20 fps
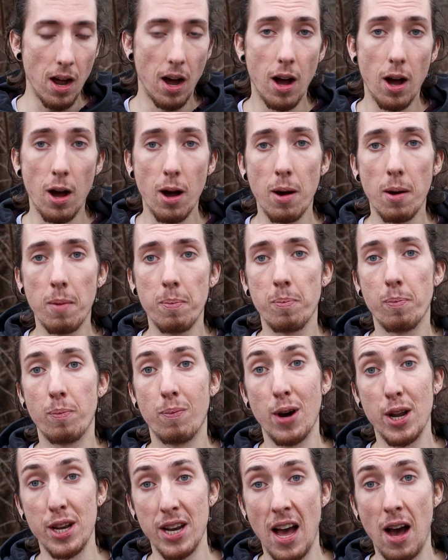Um,
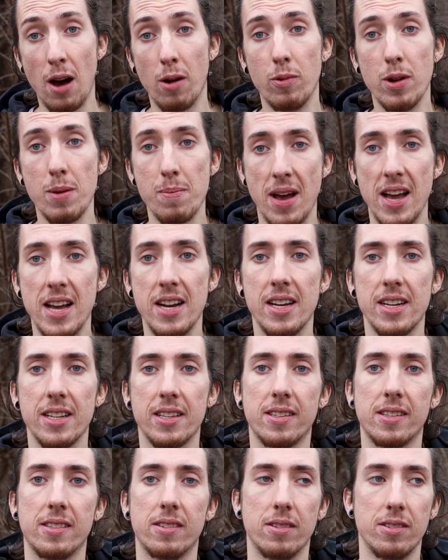but now we made
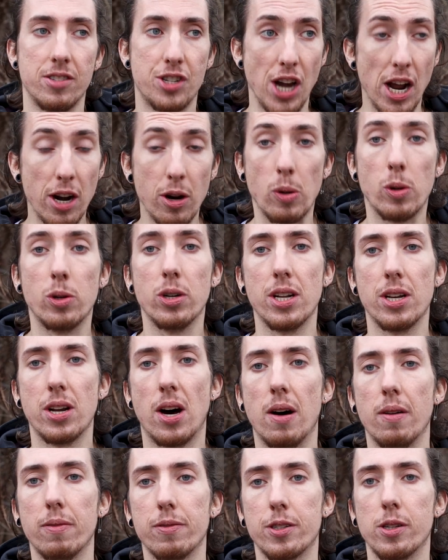it general
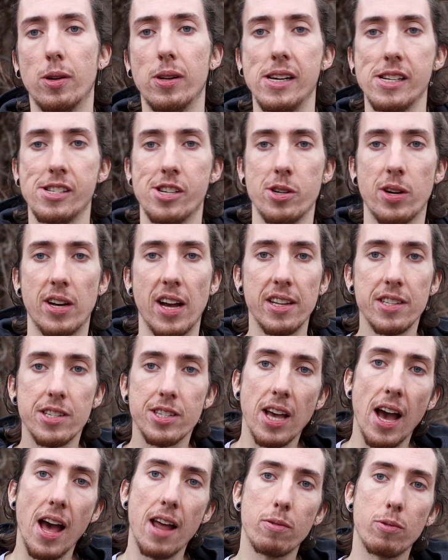enough so that you can
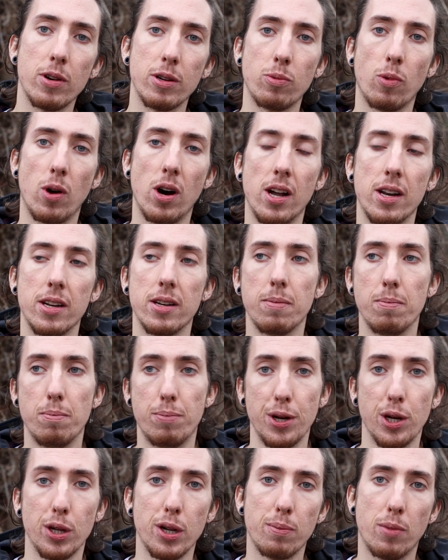scan with one,
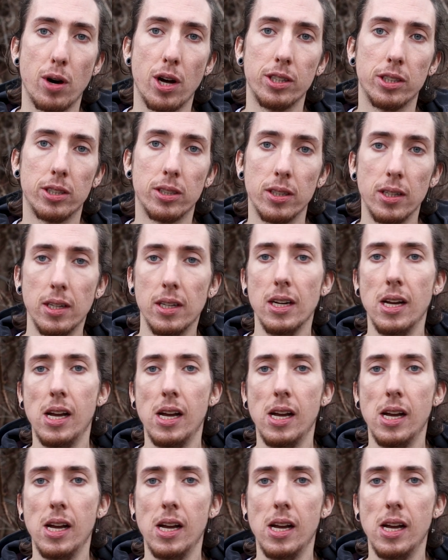build a model,